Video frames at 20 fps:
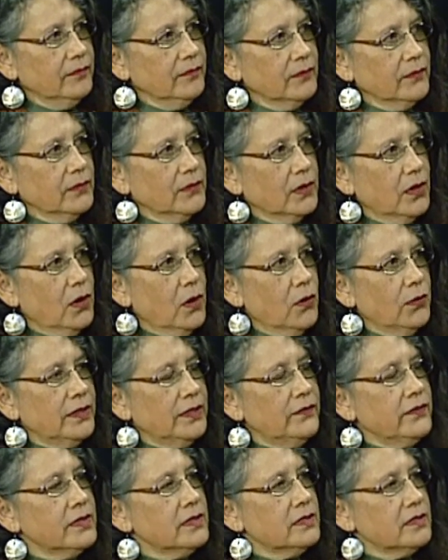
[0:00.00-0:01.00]
mm -hmm. or
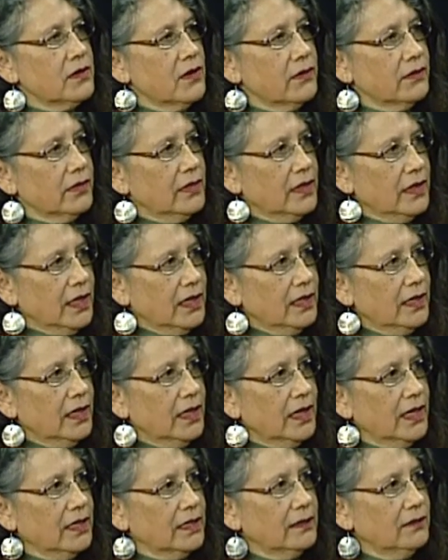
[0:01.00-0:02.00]
even start
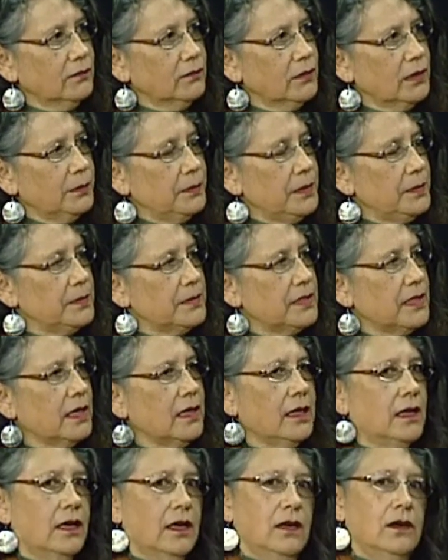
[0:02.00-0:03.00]
thinking when people say,
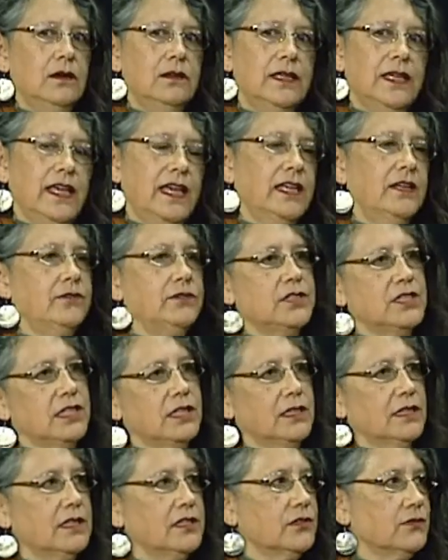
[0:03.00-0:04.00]
oh, the energy
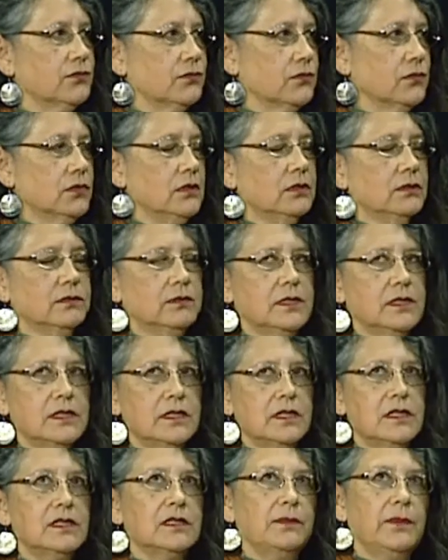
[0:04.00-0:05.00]
in this room just
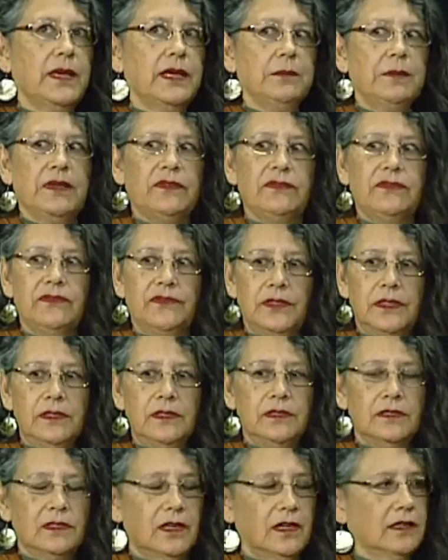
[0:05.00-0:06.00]
doesn't make me feel
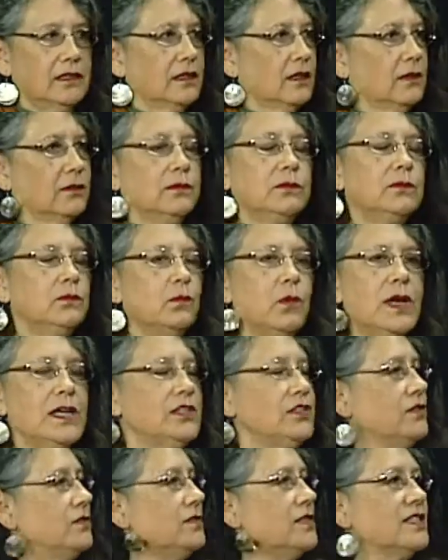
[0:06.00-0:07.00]
good. Mm -hmm.
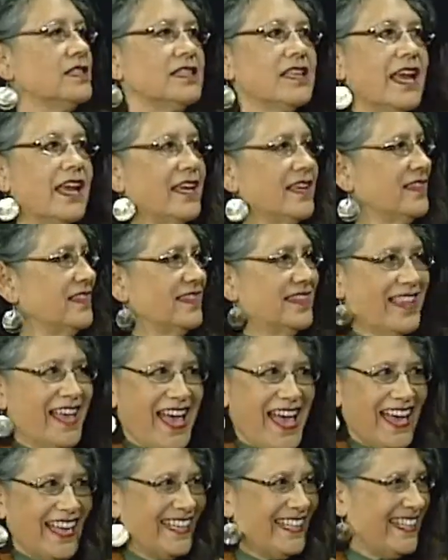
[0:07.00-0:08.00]
Once you say
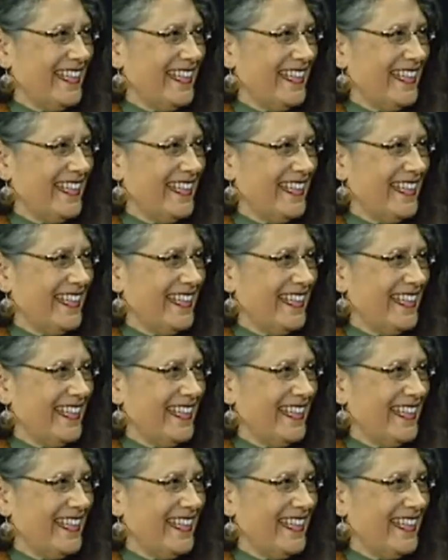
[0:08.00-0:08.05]
that,